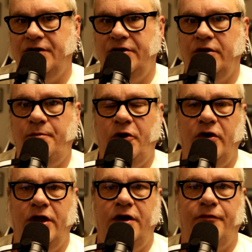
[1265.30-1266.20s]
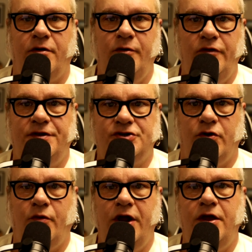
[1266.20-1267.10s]
the healing period, if you remove the
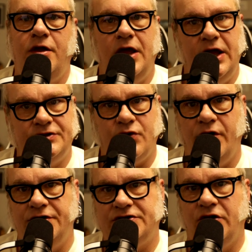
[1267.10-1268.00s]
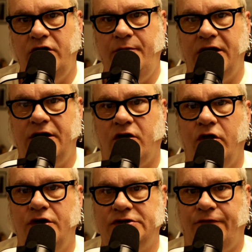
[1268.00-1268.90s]
jewelry, it's going to slowly begin to
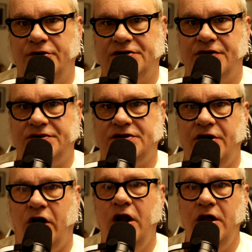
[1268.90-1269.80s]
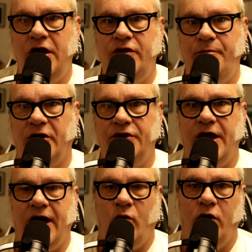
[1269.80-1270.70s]
close, first in the center and then building
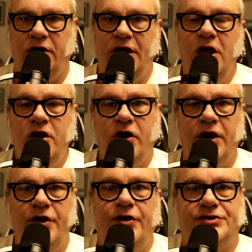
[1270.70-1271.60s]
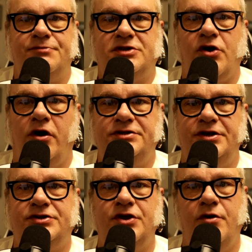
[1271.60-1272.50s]
outward. You're going to notice some scar
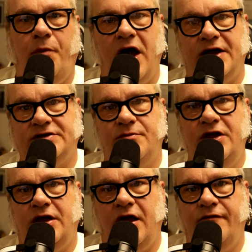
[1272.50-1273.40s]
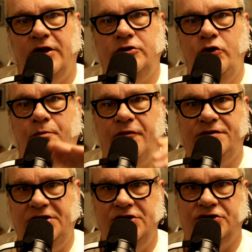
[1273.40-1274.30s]
tissue and possibly kind of a loop of
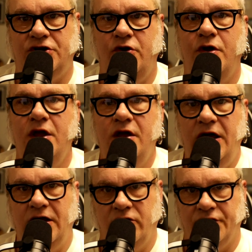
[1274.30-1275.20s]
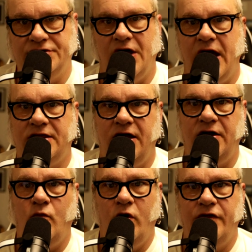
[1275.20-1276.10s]
tissue, it looks like, that
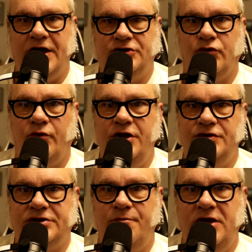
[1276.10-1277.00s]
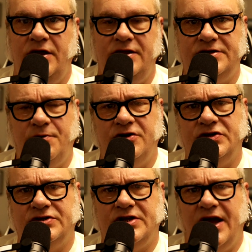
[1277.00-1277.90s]
where that jewelry used to be. These
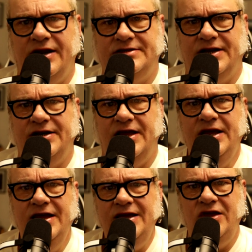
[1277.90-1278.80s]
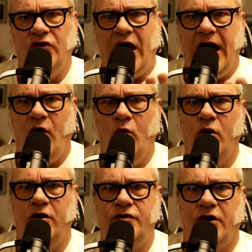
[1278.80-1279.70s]
piercings kind of tend to heal
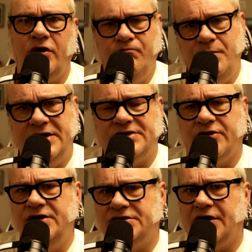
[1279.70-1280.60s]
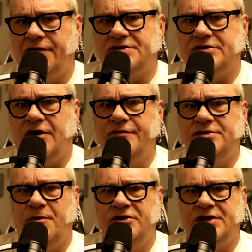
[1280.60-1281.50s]
outward. They're basically surface to surface
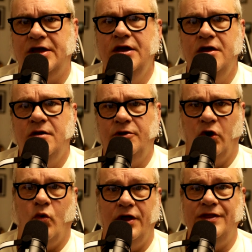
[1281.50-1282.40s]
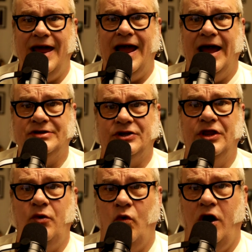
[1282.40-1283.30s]
piercing, but they're one that
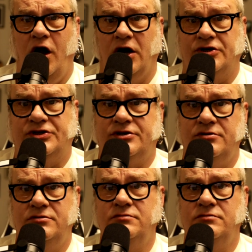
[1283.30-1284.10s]
actually works.